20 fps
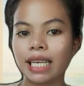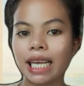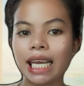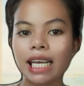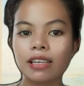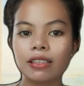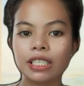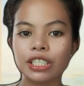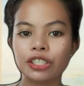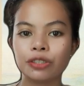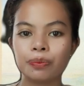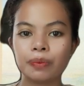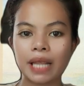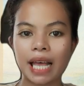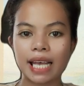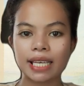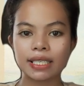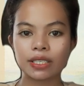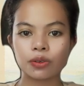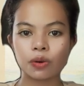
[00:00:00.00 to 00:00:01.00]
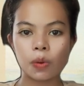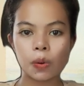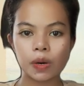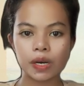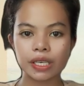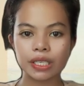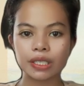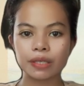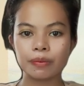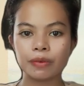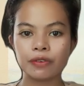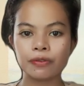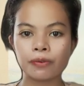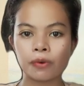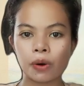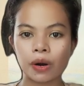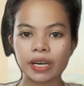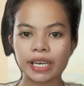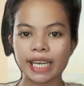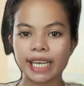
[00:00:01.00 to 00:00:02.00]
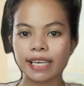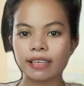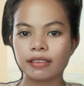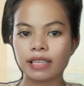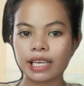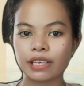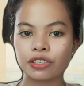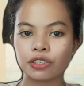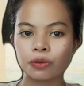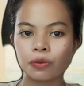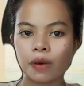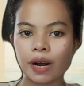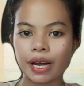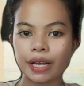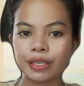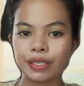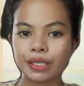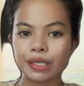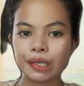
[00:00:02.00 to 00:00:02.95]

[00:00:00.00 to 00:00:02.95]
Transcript: English Plus course before English 1.